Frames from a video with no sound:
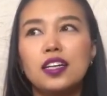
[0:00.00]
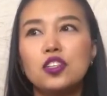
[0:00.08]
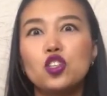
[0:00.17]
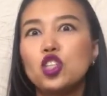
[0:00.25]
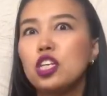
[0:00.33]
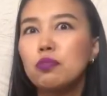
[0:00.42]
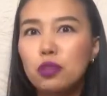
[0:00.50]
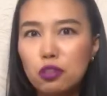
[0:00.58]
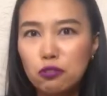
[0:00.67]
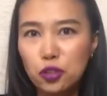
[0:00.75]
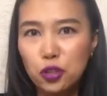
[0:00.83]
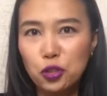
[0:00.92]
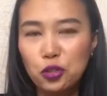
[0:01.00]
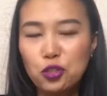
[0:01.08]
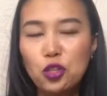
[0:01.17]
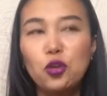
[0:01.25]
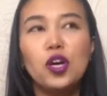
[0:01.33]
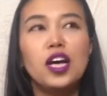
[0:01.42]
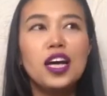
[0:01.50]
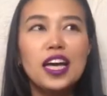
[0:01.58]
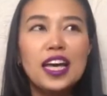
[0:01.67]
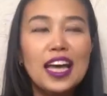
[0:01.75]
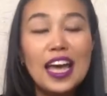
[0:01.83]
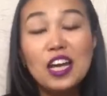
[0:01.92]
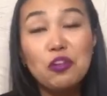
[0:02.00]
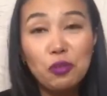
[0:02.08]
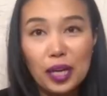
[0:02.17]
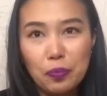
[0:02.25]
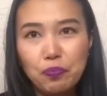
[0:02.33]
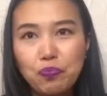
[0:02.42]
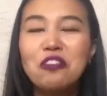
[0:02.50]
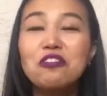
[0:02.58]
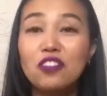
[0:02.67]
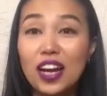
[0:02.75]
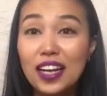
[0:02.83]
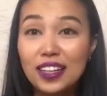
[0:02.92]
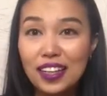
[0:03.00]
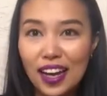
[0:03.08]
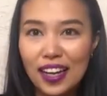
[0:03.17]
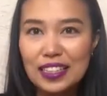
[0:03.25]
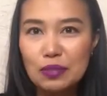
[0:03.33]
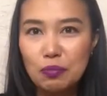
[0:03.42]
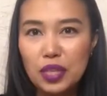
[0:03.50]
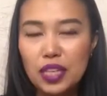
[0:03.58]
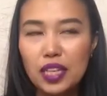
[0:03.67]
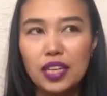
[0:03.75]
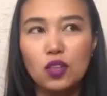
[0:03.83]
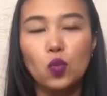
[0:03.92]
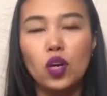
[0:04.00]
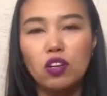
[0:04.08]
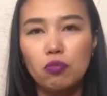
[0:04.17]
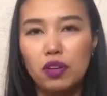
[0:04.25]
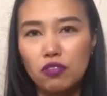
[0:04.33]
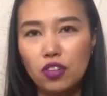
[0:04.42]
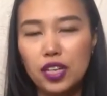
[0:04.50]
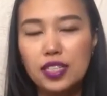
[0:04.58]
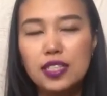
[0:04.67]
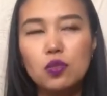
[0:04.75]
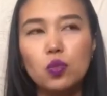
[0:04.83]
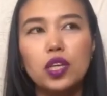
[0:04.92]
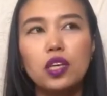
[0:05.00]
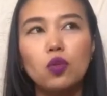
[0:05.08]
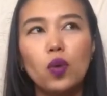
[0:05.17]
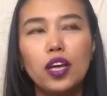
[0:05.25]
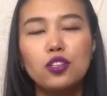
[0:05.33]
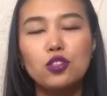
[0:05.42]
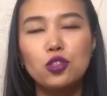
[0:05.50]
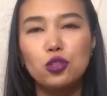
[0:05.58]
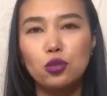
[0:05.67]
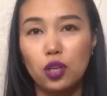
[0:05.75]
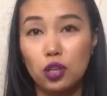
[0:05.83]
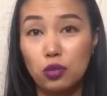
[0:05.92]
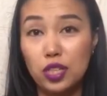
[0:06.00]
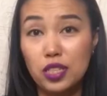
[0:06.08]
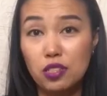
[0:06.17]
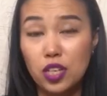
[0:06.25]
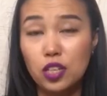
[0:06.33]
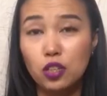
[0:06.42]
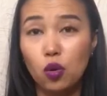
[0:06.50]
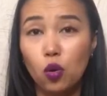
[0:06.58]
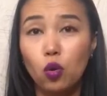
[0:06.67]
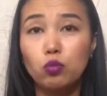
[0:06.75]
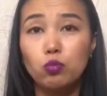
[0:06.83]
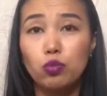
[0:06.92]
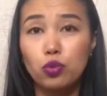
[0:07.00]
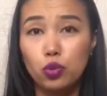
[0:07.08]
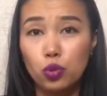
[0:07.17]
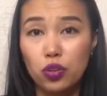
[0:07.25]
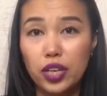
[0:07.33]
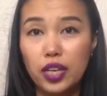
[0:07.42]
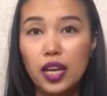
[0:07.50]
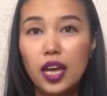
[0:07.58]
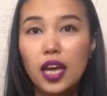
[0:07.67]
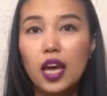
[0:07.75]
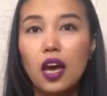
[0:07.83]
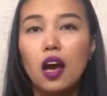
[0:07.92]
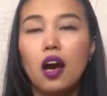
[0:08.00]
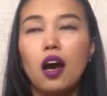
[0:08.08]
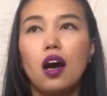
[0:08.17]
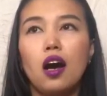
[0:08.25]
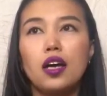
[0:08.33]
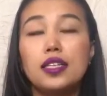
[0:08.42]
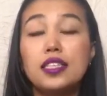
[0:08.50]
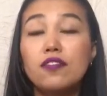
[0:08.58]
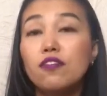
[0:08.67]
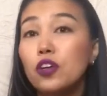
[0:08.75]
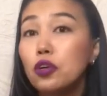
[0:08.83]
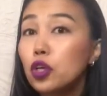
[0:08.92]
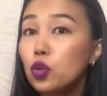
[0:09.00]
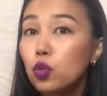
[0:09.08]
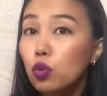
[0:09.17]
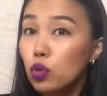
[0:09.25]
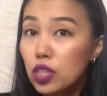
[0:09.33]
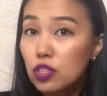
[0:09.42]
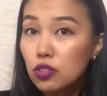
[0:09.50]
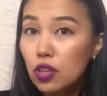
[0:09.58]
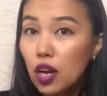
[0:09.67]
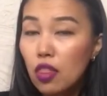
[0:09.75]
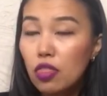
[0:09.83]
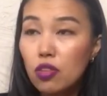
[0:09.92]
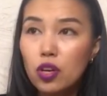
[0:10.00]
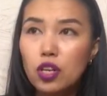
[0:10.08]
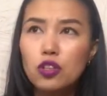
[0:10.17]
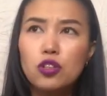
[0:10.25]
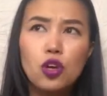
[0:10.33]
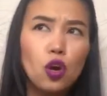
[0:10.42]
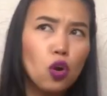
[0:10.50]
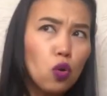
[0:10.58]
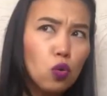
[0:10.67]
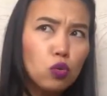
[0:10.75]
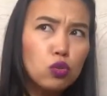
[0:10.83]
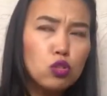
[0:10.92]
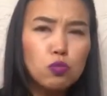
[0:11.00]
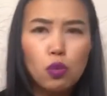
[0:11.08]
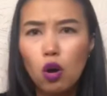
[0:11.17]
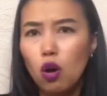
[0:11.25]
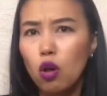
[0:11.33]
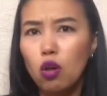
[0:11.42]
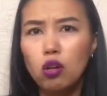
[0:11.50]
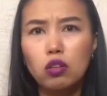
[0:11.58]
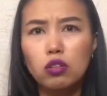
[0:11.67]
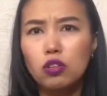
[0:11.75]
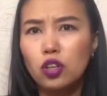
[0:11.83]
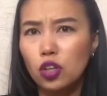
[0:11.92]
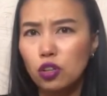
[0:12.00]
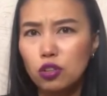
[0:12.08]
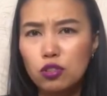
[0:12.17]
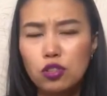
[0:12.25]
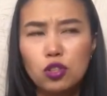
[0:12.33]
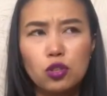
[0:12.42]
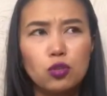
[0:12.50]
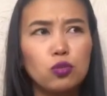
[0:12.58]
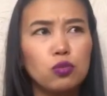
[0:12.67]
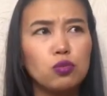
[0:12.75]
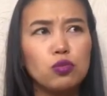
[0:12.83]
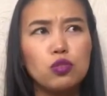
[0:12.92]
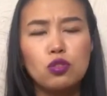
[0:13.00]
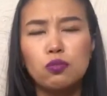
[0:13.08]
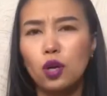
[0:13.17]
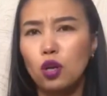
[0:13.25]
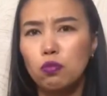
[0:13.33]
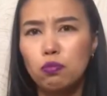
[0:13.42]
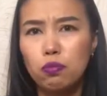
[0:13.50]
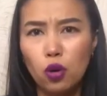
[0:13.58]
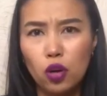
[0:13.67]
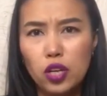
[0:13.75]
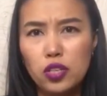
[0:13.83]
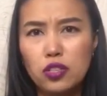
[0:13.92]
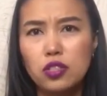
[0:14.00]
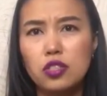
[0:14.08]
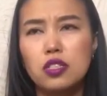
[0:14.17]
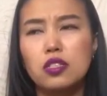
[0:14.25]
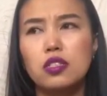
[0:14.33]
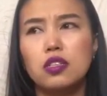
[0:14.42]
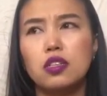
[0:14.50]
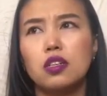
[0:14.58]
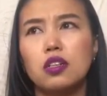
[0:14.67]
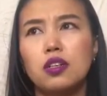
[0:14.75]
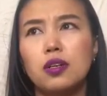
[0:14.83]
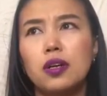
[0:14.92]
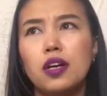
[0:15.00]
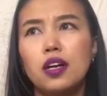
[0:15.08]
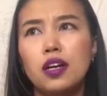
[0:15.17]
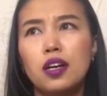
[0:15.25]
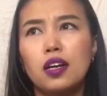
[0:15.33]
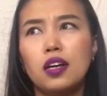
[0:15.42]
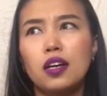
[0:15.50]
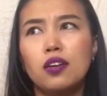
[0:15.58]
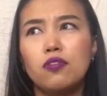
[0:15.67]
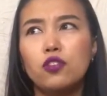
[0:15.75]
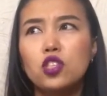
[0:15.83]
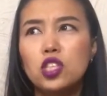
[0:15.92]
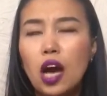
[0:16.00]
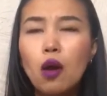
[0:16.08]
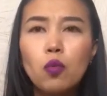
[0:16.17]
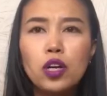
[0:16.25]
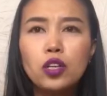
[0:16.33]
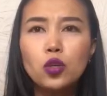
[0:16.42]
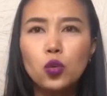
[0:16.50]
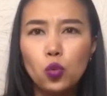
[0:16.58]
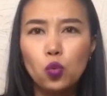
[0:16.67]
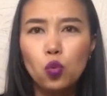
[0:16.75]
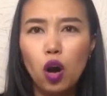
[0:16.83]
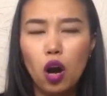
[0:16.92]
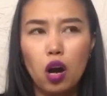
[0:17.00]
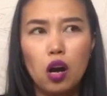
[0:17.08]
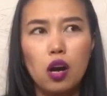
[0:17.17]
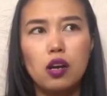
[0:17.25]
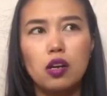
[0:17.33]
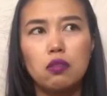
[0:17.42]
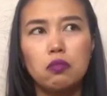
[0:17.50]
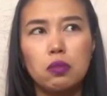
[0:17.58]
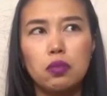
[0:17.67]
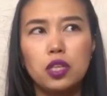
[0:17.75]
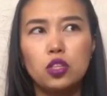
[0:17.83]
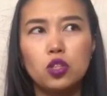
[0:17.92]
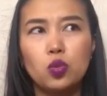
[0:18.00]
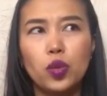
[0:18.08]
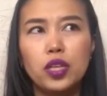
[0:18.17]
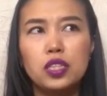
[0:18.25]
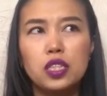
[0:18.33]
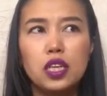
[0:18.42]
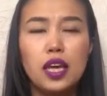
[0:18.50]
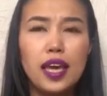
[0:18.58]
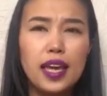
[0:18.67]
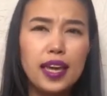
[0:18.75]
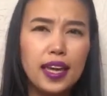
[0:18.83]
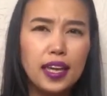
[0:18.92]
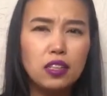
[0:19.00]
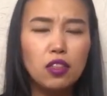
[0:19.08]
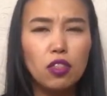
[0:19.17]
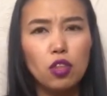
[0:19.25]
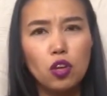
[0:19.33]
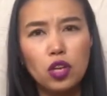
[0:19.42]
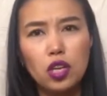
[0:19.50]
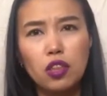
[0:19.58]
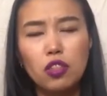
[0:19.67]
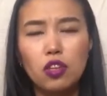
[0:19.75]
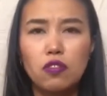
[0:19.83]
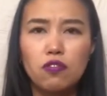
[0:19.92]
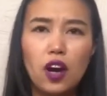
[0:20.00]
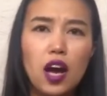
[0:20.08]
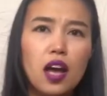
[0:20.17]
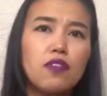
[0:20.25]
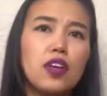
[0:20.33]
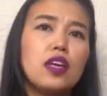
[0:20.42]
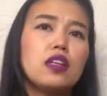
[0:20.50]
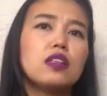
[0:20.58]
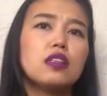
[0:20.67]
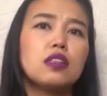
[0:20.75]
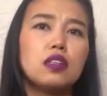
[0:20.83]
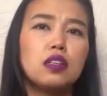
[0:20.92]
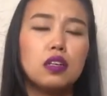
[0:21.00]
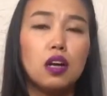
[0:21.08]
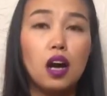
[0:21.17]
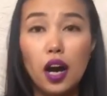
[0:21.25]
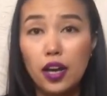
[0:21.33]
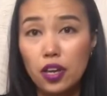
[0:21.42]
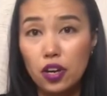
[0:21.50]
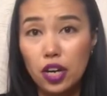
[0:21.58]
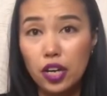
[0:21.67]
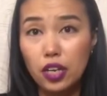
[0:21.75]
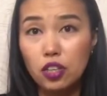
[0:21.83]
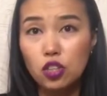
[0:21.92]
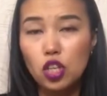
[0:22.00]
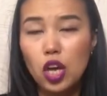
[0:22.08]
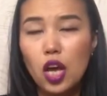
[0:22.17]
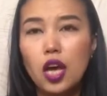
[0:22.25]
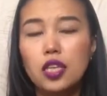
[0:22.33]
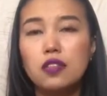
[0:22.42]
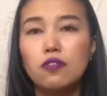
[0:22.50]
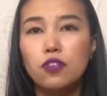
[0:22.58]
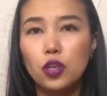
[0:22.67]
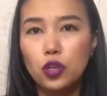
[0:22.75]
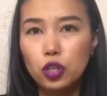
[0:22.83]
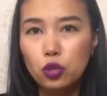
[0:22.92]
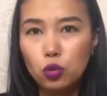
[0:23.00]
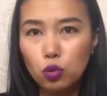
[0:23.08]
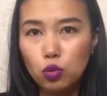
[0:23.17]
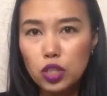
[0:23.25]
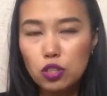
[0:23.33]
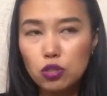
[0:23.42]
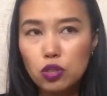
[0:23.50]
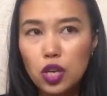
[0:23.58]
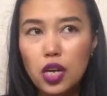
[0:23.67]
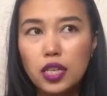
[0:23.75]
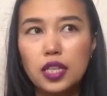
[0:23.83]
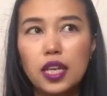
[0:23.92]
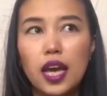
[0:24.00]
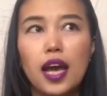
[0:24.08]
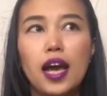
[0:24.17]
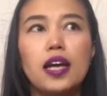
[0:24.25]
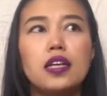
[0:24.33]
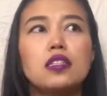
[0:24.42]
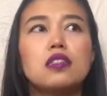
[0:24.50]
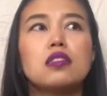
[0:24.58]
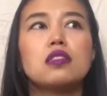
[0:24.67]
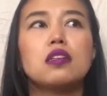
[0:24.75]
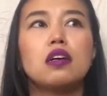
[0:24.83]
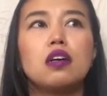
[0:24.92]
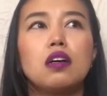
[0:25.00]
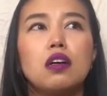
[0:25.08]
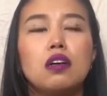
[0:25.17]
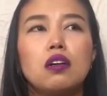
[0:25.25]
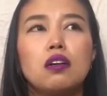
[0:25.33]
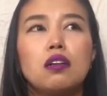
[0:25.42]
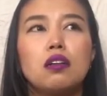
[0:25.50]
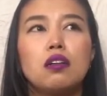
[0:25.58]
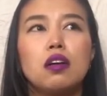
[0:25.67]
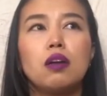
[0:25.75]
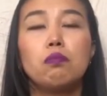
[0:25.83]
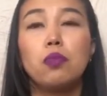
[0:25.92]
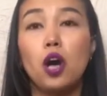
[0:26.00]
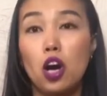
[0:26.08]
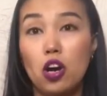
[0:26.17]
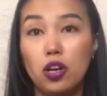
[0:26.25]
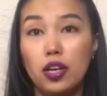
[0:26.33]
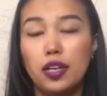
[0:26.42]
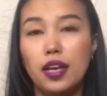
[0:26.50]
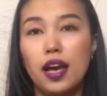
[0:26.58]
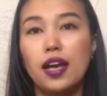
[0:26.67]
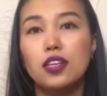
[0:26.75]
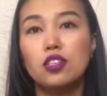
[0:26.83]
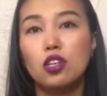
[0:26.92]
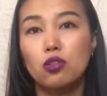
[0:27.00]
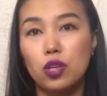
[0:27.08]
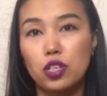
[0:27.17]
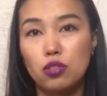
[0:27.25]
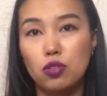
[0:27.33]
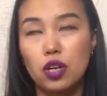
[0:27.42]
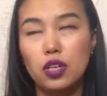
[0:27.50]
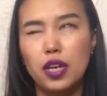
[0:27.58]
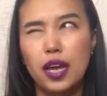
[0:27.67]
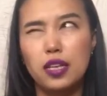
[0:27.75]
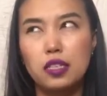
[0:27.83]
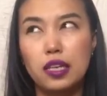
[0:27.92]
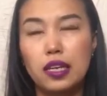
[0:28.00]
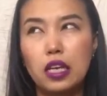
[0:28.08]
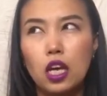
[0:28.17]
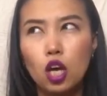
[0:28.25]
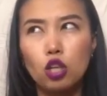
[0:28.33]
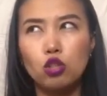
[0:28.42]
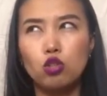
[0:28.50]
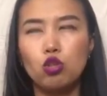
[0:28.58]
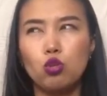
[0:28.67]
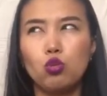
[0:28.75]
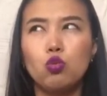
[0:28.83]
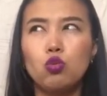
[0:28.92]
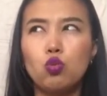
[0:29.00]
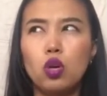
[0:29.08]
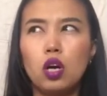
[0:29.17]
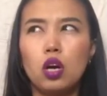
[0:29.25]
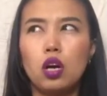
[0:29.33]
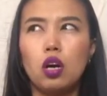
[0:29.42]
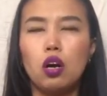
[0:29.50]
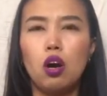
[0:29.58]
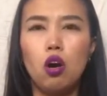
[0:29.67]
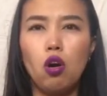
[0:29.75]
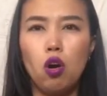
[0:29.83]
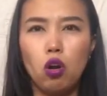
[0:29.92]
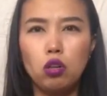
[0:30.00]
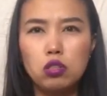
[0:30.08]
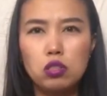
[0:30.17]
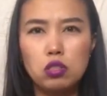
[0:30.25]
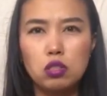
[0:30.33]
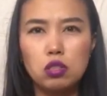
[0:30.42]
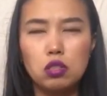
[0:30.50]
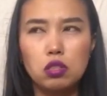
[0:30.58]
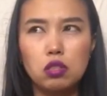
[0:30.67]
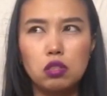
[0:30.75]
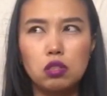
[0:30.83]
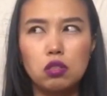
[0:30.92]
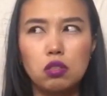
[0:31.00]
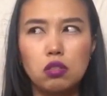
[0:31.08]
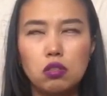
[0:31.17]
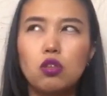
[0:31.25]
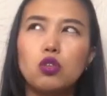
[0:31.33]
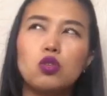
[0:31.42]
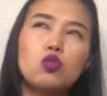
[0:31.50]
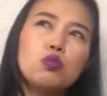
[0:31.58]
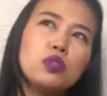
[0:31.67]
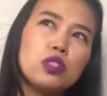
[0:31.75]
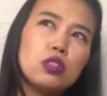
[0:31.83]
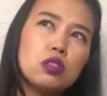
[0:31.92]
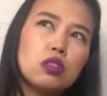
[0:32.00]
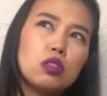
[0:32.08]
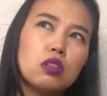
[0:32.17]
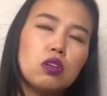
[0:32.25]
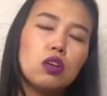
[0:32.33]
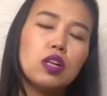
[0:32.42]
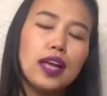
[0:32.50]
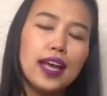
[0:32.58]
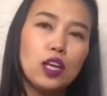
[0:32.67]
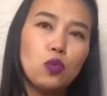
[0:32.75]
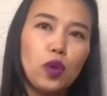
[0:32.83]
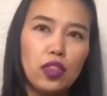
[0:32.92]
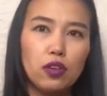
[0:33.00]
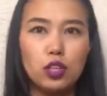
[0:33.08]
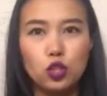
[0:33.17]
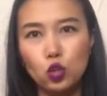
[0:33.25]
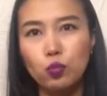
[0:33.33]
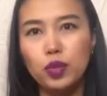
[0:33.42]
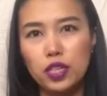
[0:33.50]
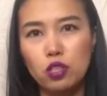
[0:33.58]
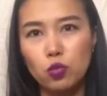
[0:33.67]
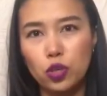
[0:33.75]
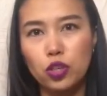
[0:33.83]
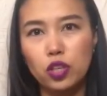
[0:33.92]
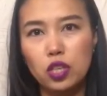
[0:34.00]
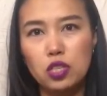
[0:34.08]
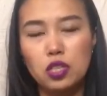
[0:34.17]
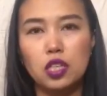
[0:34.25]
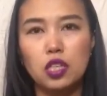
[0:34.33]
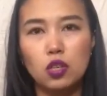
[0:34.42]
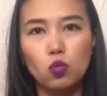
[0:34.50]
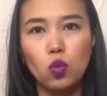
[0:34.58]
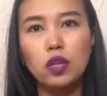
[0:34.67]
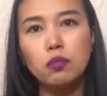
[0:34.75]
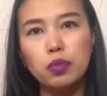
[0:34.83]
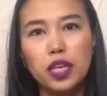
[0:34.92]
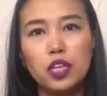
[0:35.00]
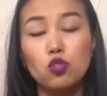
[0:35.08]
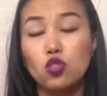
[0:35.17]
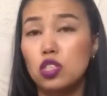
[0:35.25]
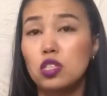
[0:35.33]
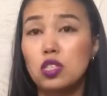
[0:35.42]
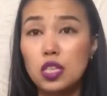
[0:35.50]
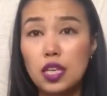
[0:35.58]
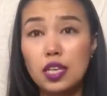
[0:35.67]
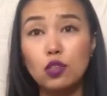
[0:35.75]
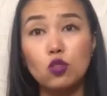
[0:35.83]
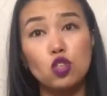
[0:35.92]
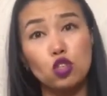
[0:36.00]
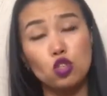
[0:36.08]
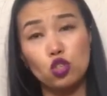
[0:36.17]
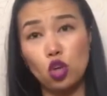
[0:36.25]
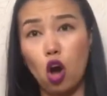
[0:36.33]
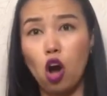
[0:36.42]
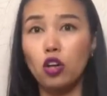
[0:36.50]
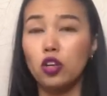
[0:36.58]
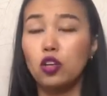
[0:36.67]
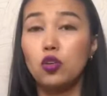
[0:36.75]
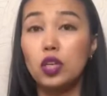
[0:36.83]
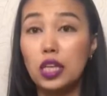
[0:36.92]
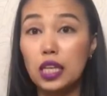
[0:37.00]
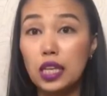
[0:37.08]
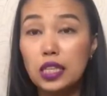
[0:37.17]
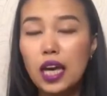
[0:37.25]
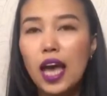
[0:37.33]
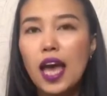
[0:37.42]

cheaper for you. So anyway, on Friday night, me and one of my friends, we went to a restaurant called Brewery. It's a very cool restaurant. There are no small girls, no small boys. It's for someone who are maybe 28, 30, 35 and higher age. It's a very cool restaurant. It has a bar, it has a restaurant, it has like two halls or rooms. Oh, anyway, there are two places where you can sit. In one place you just sit, you just talk, you eat,